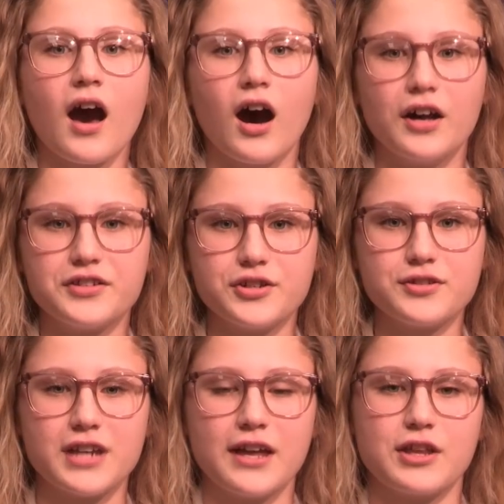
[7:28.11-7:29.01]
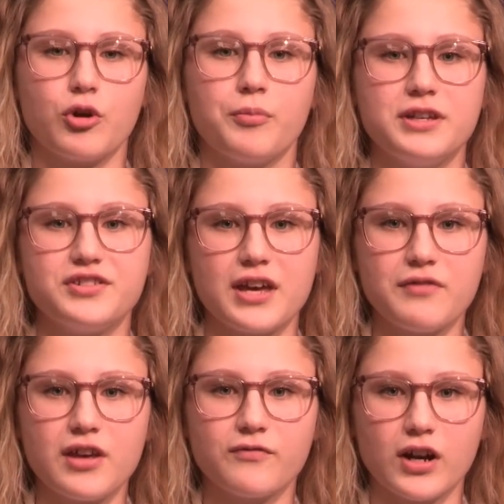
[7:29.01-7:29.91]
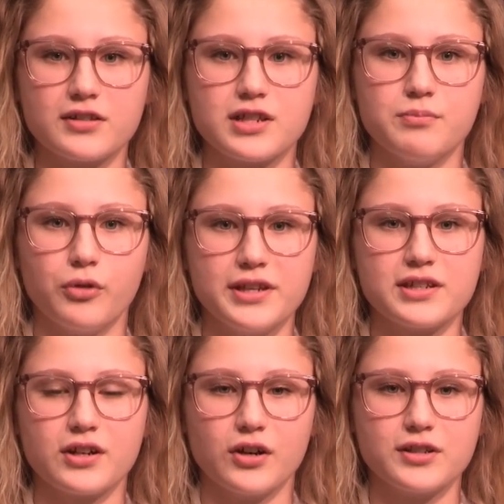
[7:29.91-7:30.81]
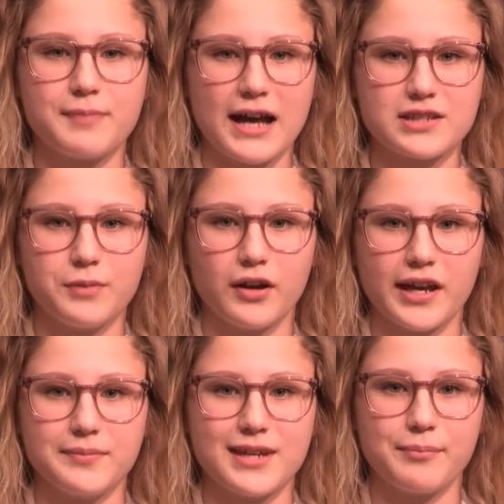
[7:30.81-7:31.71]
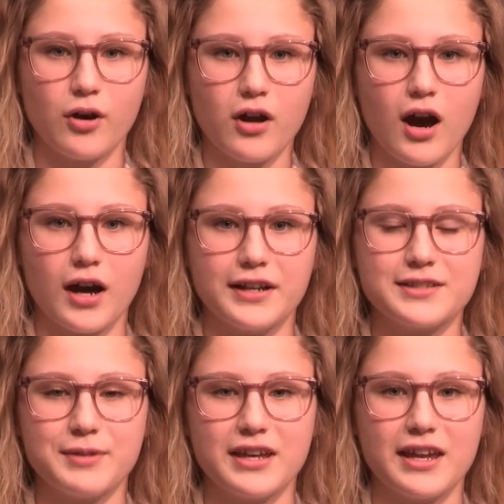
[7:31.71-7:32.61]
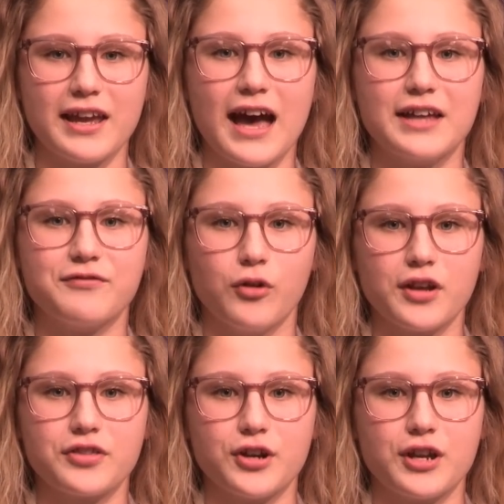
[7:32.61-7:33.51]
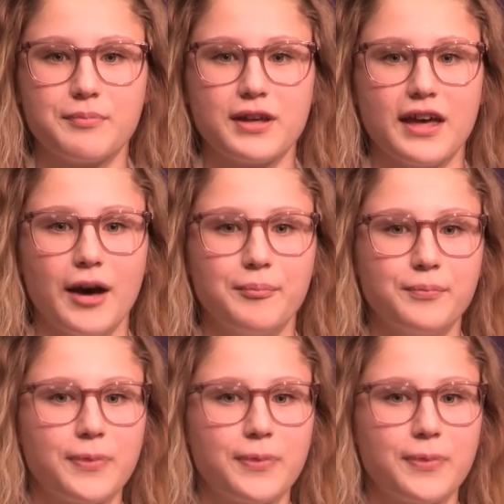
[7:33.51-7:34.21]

On Tuesday, there will be JV and varsity boys and girls basketball games at Pocahontas beginning at 4.30 p.m.